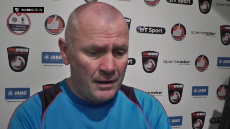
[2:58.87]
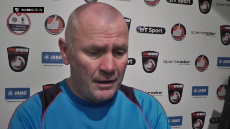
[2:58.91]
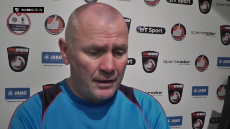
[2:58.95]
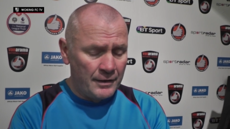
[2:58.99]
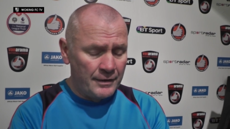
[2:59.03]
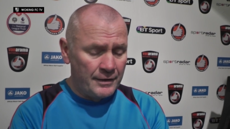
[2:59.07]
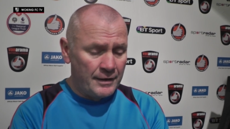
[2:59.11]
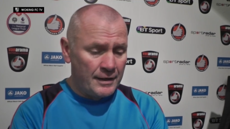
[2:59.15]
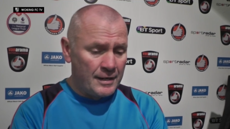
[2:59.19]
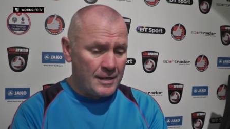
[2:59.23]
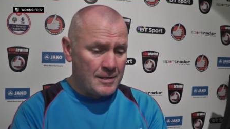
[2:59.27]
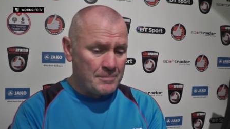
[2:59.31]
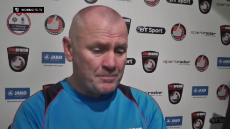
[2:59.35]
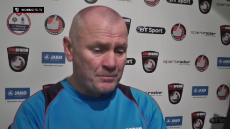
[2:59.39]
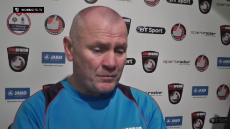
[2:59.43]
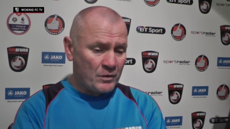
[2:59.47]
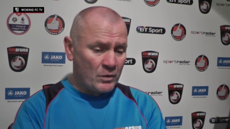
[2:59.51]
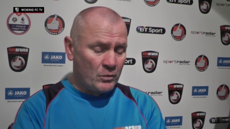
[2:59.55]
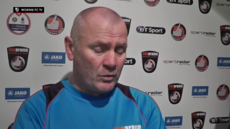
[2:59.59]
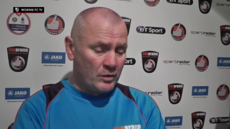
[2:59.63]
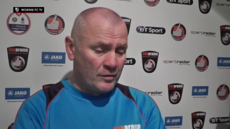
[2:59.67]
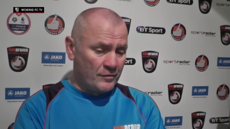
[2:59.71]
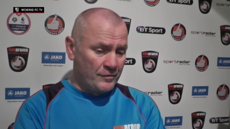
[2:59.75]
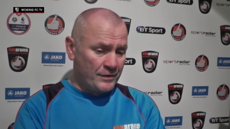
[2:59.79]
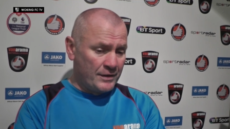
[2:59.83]
And
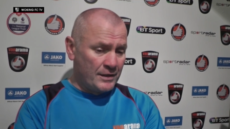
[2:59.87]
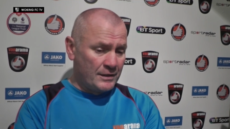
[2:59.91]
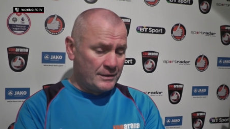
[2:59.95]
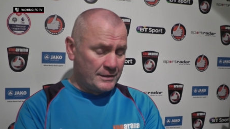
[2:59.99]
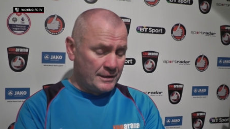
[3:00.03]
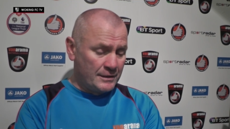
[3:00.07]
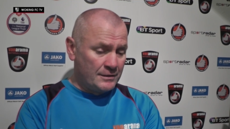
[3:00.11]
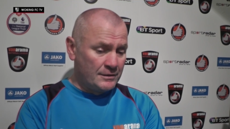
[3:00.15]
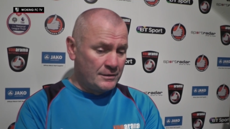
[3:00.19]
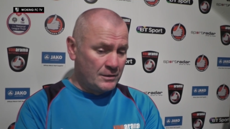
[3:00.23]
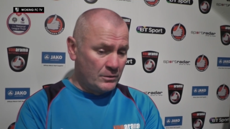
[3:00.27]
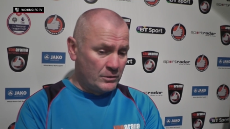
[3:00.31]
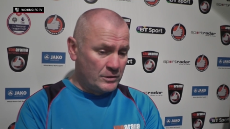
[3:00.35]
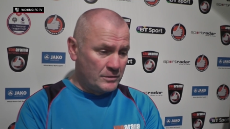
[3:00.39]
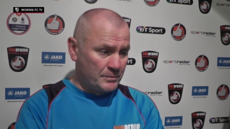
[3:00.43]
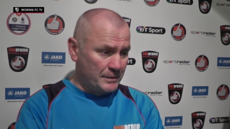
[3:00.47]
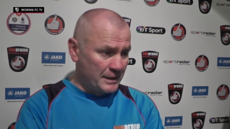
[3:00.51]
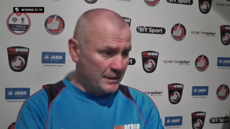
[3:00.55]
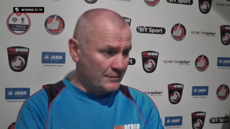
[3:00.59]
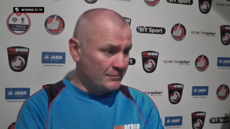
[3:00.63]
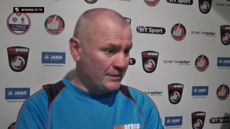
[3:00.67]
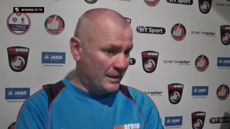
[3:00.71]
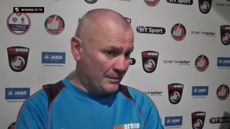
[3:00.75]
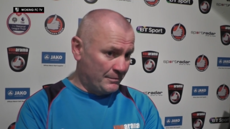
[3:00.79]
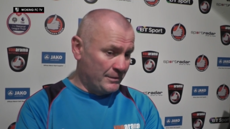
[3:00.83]
um, one thing I didn't do was
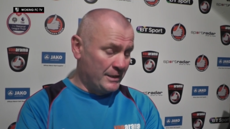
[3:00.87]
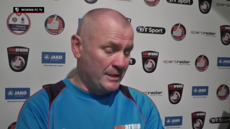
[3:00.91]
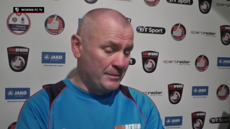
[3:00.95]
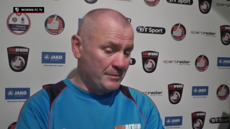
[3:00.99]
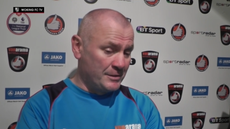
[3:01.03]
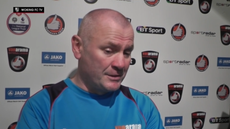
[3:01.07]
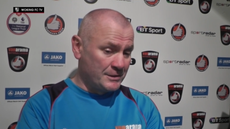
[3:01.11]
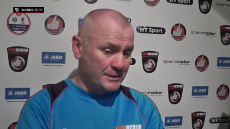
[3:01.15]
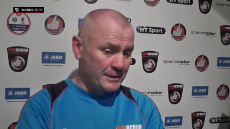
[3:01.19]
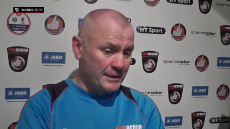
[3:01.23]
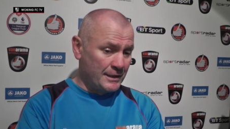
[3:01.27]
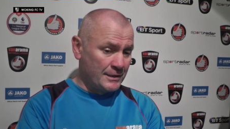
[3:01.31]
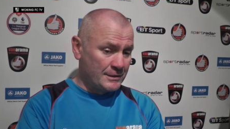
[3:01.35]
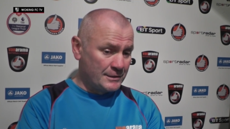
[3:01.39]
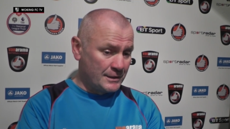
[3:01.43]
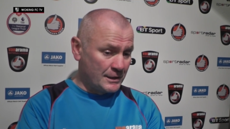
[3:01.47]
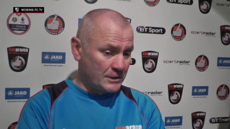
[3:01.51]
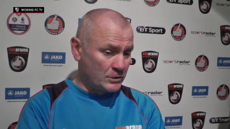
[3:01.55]
make that many mistakes,